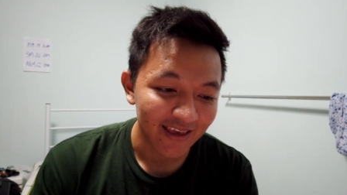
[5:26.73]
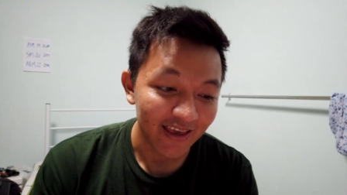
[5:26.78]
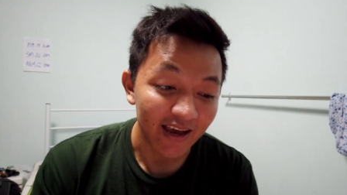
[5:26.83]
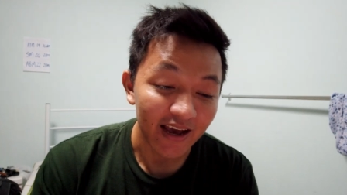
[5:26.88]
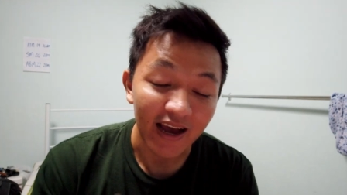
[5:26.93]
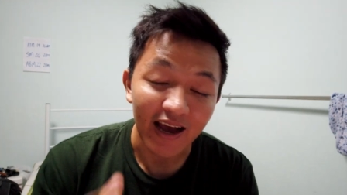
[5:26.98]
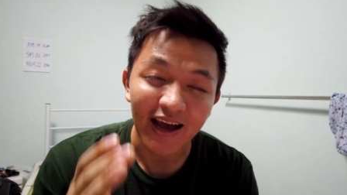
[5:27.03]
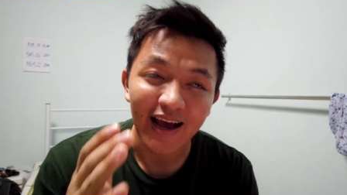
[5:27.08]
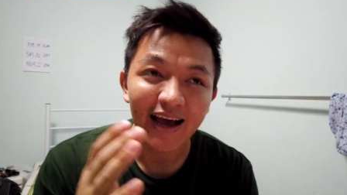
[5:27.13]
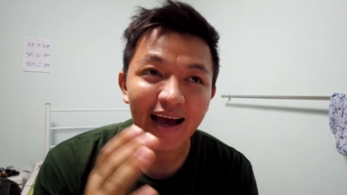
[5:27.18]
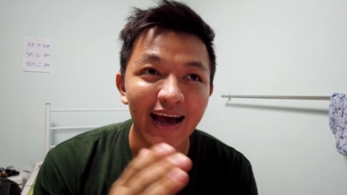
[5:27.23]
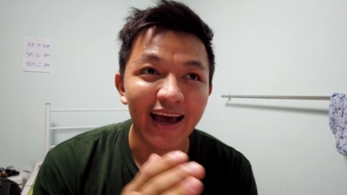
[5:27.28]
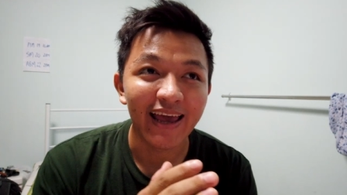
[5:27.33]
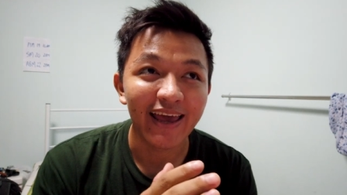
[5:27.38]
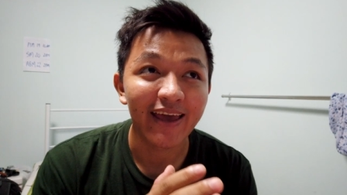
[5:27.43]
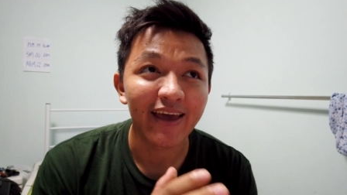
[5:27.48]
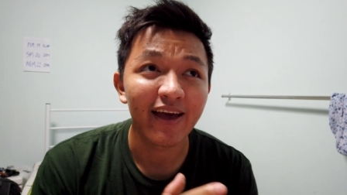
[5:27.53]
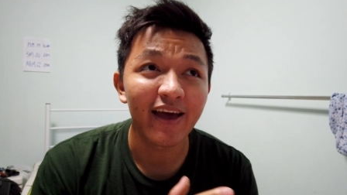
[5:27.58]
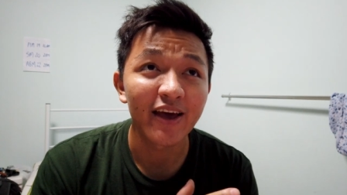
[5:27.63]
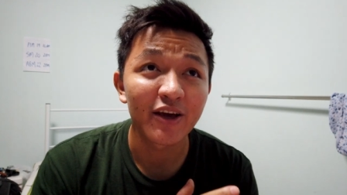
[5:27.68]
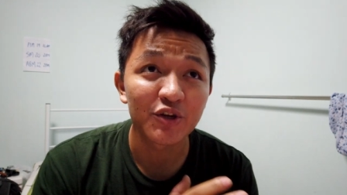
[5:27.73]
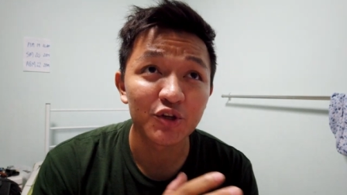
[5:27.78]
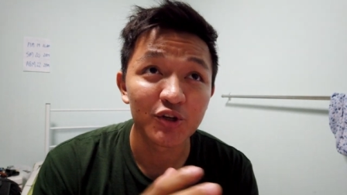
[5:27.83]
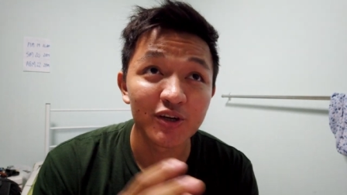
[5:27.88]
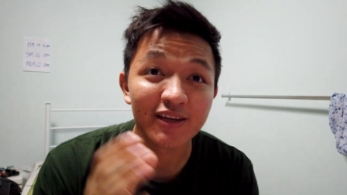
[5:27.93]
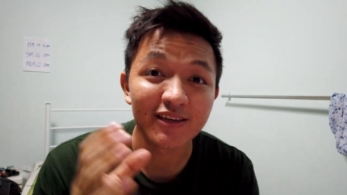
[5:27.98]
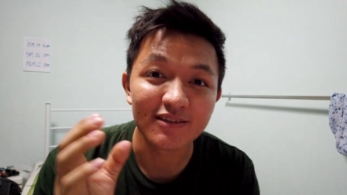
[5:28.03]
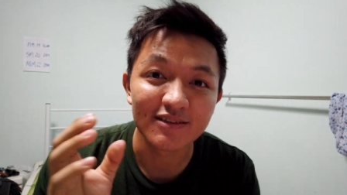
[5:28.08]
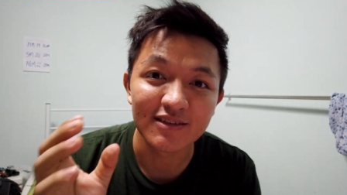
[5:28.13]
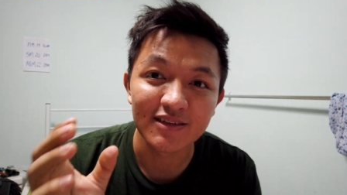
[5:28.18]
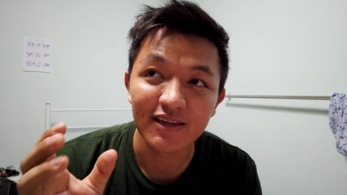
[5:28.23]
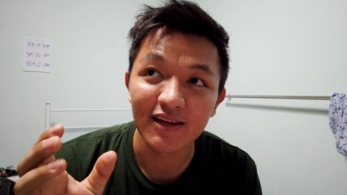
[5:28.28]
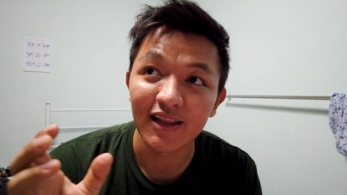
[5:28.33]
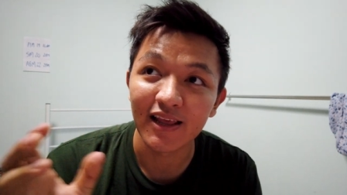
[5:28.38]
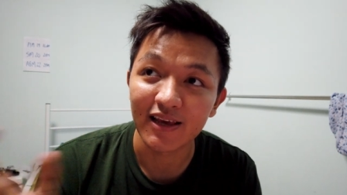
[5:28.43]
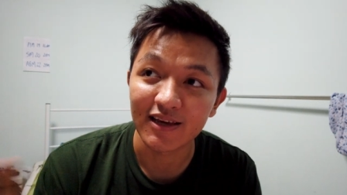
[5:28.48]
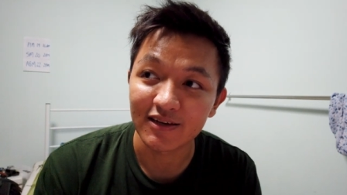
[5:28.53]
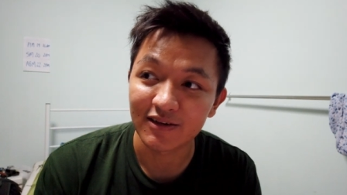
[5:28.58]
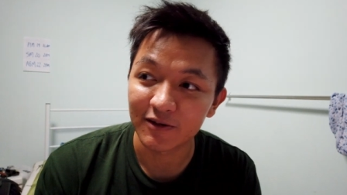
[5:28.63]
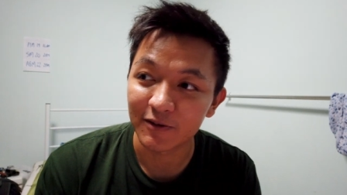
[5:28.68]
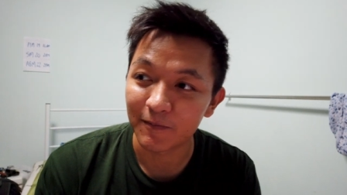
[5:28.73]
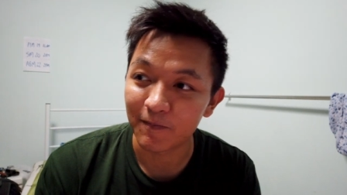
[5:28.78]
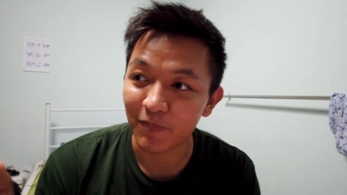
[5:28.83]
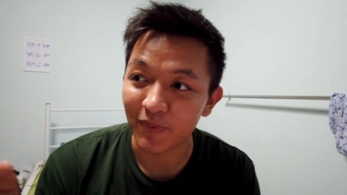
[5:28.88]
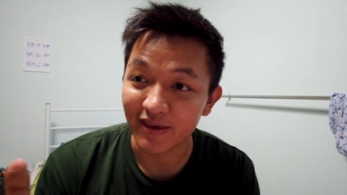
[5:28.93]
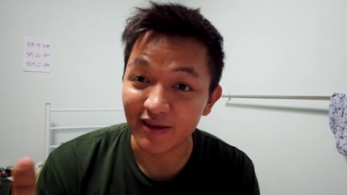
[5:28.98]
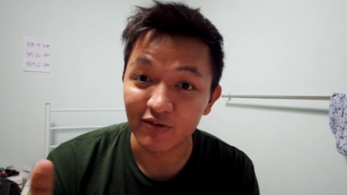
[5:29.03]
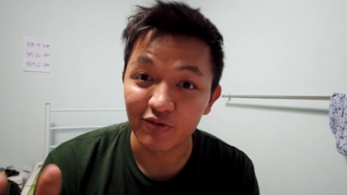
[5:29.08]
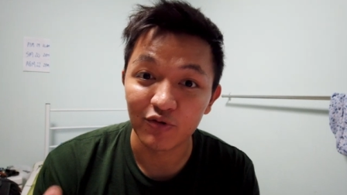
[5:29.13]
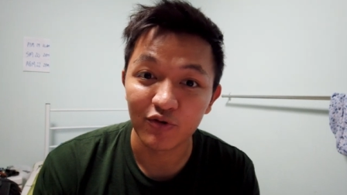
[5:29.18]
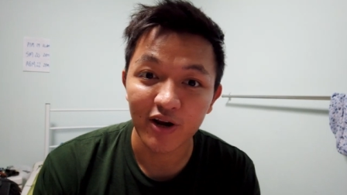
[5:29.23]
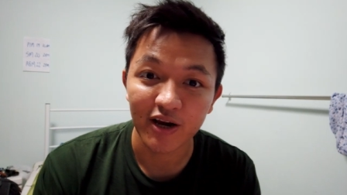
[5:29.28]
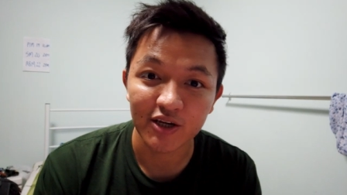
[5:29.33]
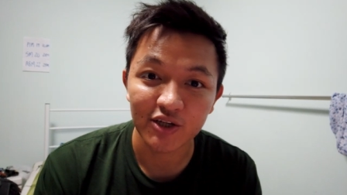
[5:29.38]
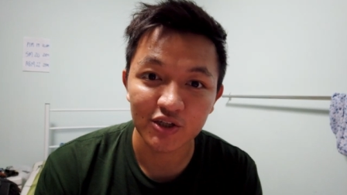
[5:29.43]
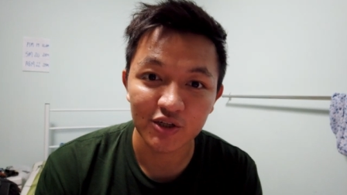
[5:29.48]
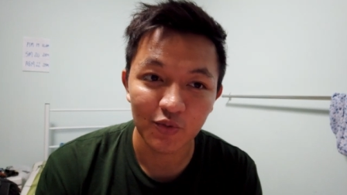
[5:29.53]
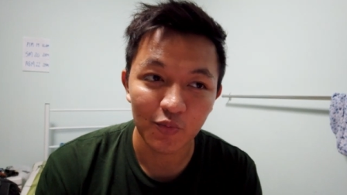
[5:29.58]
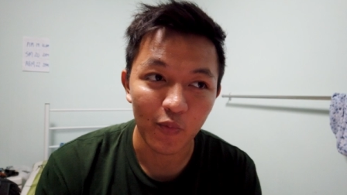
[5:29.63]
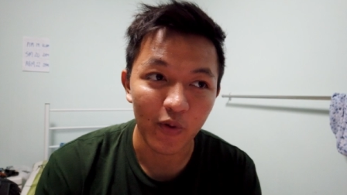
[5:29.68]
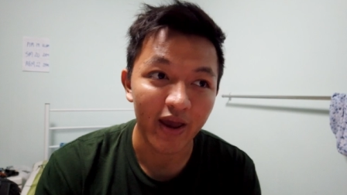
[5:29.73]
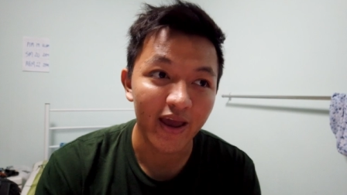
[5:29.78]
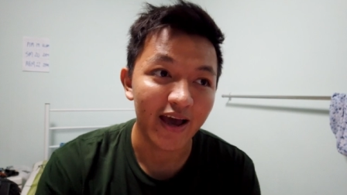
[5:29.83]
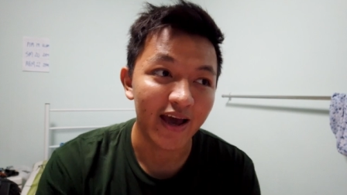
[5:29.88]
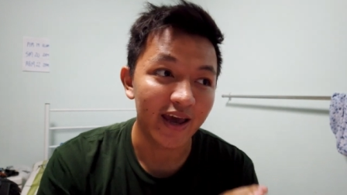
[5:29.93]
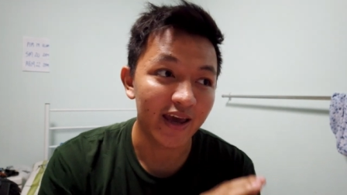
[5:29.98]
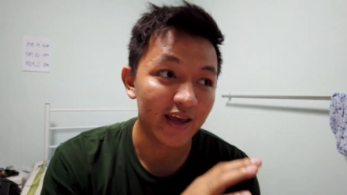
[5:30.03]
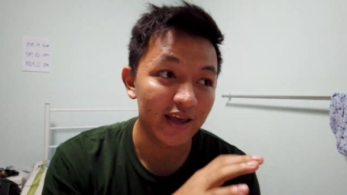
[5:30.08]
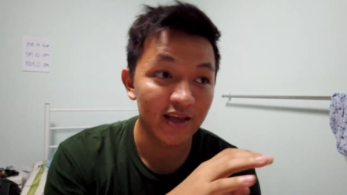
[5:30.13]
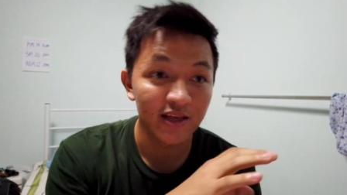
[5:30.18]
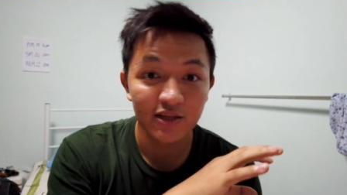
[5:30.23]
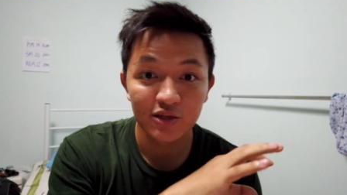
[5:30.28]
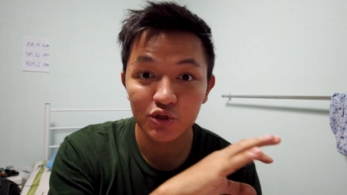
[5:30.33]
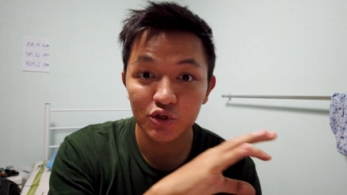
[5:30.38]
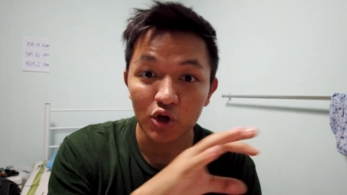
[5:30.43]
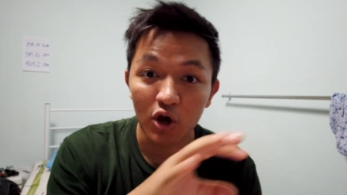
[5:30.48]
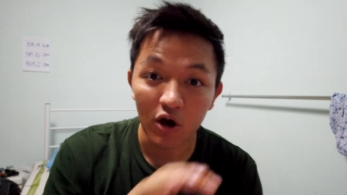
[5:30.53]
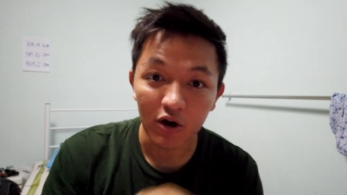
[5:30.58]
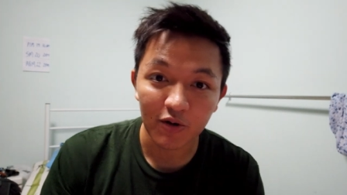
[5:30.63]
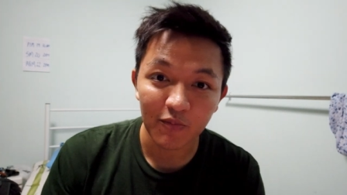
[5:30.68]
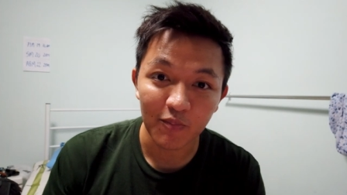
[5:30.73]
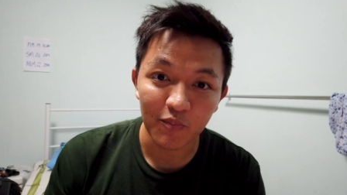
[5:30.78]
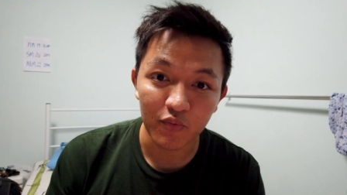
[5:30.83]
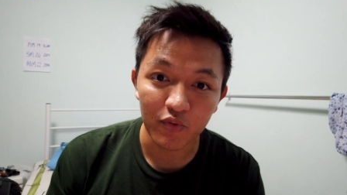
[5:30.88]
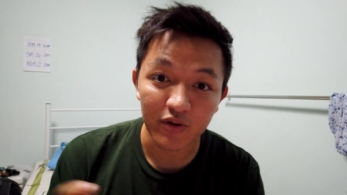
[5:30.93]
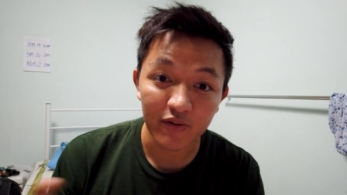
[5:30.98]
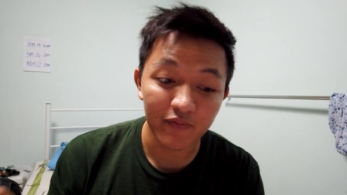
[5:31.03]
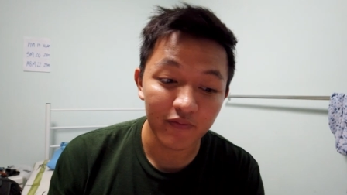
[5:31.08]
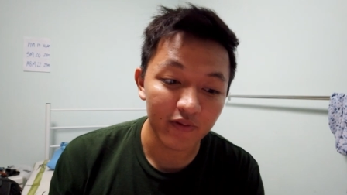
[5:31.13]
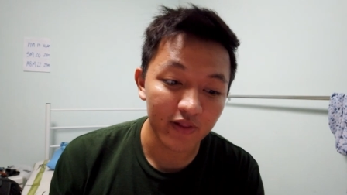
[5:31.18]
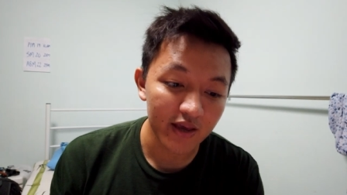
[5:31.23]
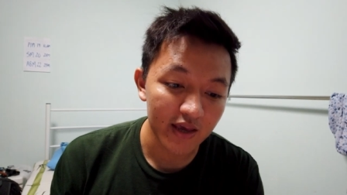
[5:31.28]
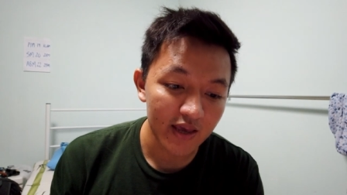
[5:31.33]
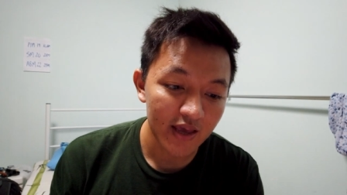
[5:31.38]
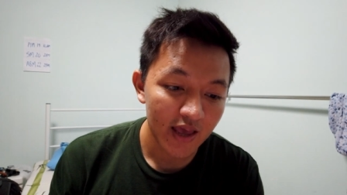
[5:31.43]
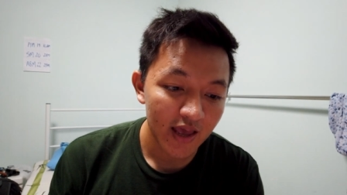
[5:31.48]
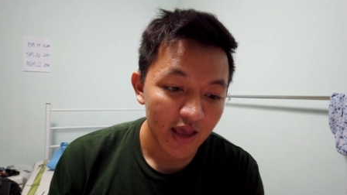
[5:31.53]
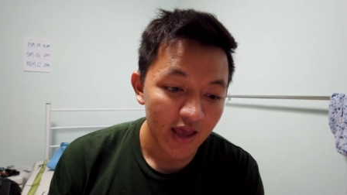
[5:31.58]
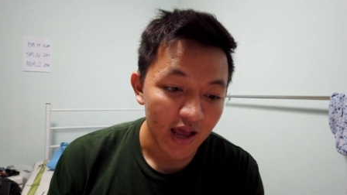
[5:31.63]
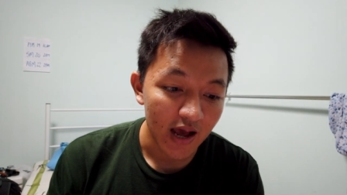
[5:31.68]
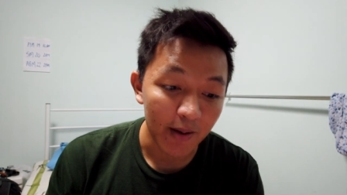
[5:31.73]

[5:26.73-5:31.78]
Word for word: yeah, I actually did like an introduction where I talked briefly